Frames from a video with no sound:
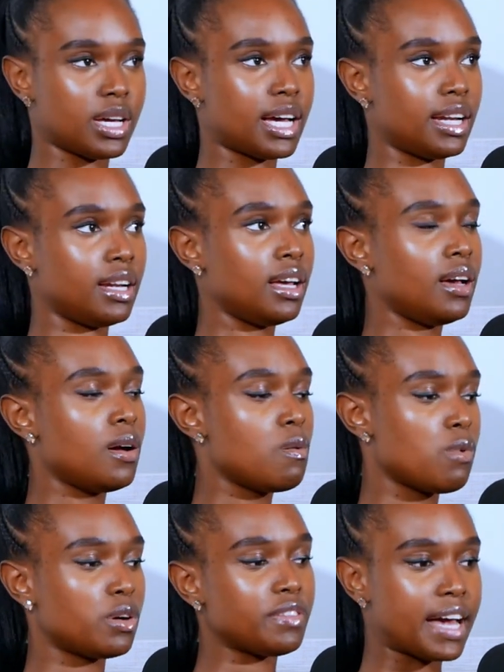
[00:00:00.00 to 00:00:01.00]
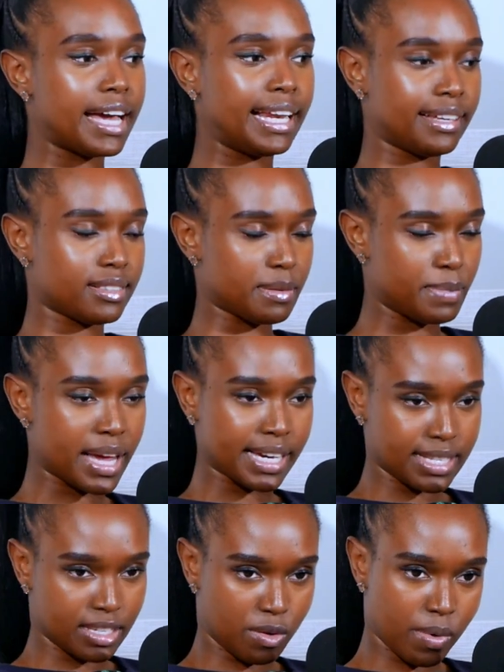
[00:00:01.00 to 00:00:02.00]
And one of the highlights of
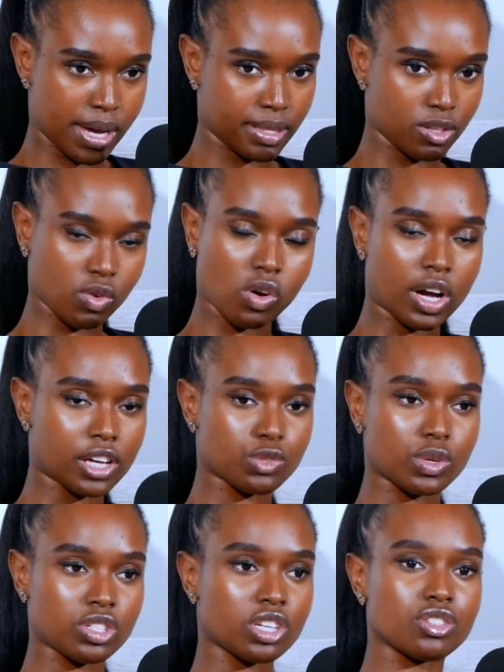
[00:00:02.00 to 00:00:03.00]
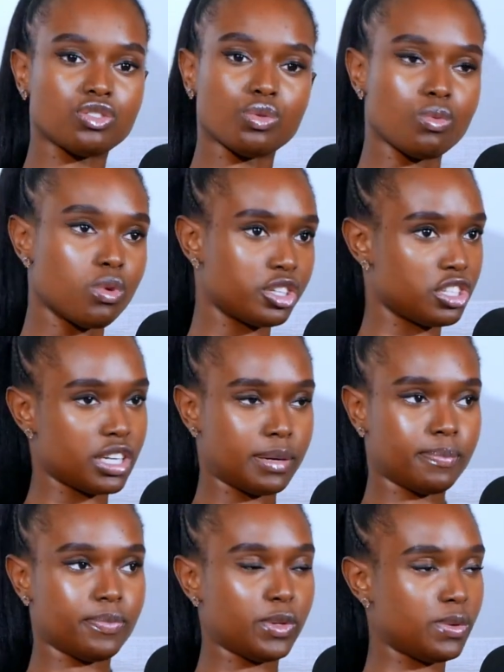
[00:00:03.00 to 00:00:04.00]
Blankets and Wine this August was just to watch
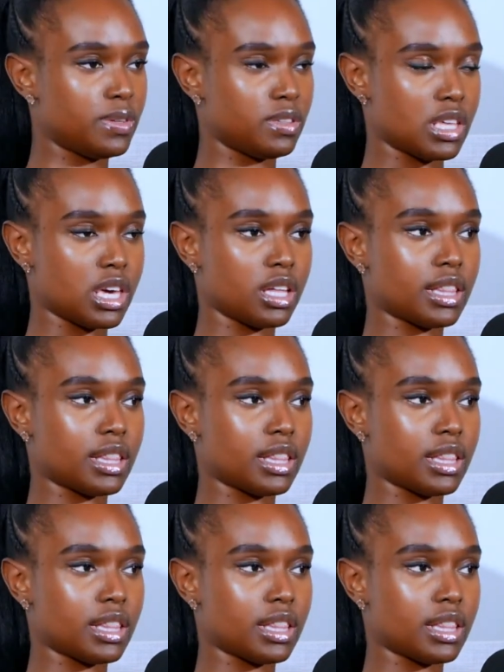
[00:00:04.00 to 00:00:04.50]
him do his thing.